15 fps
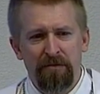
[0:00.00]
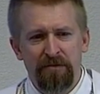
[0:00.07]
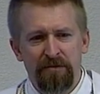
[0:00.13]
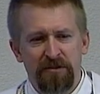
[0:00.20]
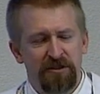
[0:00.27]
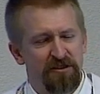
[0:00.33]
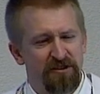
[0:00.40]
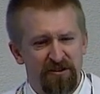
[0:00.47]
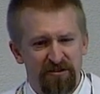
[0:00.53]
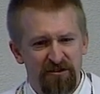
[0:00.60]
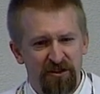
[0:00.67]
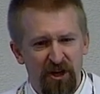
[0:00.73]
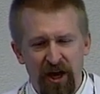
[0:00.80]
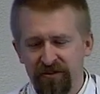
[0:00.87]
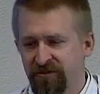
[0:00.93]
It's just
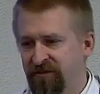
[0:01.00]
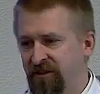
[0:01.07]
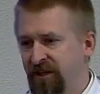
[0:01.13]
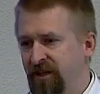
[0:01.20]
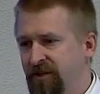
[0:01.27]
disgusting.